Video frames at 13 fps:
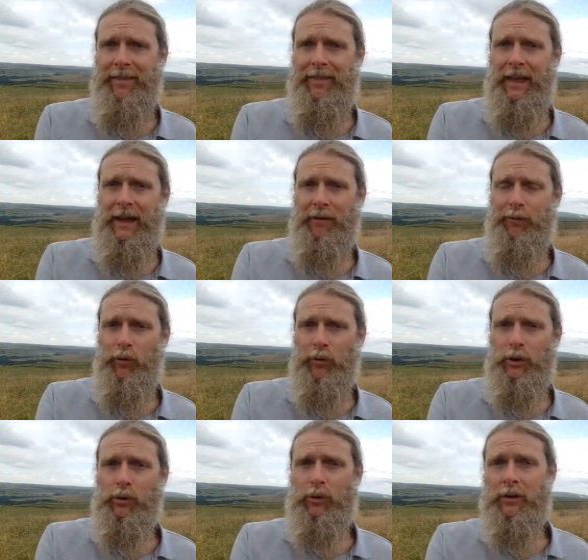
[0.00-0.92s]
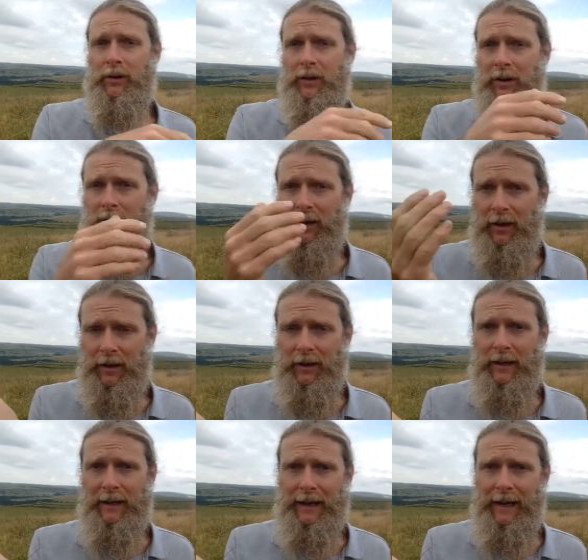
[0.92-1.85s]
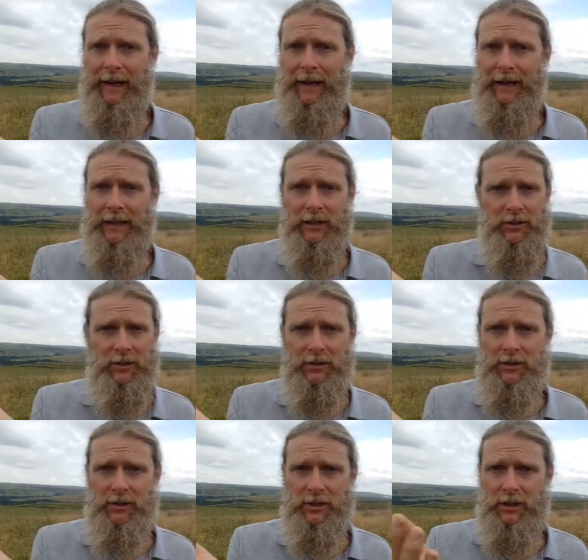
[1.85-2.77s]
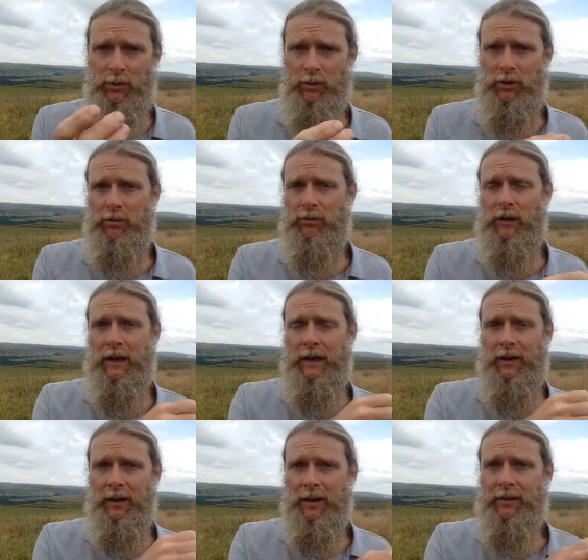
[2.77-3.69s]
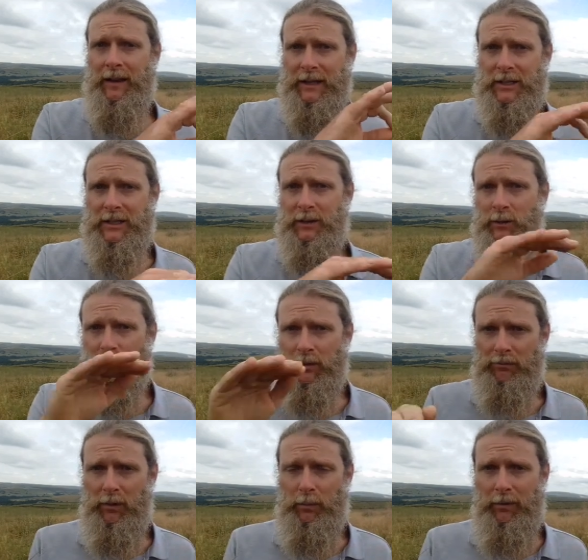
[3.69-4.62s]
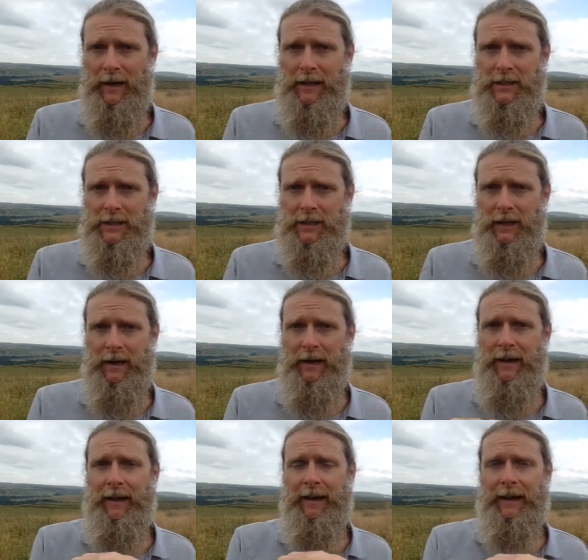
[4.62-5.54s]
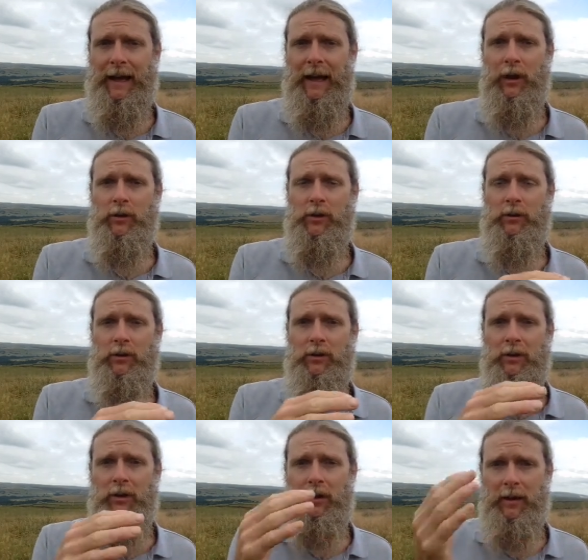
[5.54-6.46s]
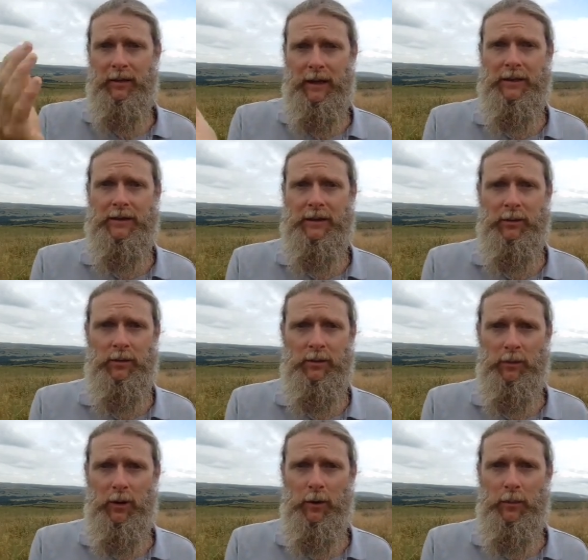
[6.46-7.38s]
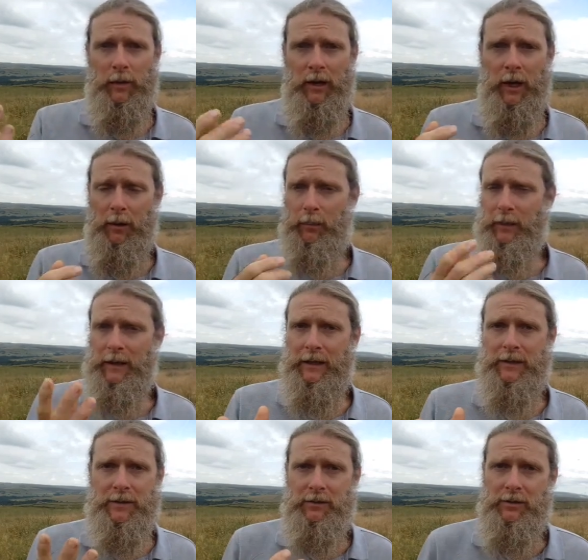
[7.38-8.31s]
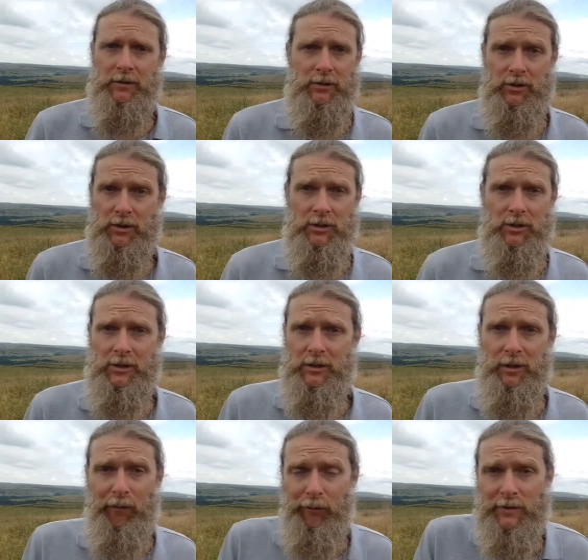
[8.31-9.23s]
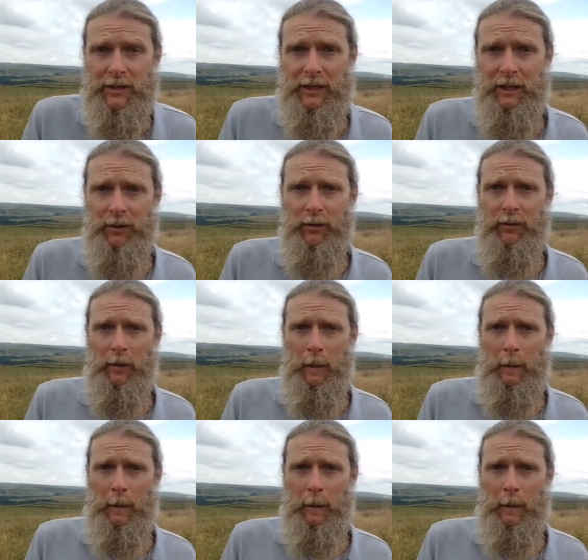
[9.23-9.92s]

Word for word: Therefore, you can learn again. It's just a skill. You learn that skill to repress, and now you can learn that skill to open up. And it's just a different skill.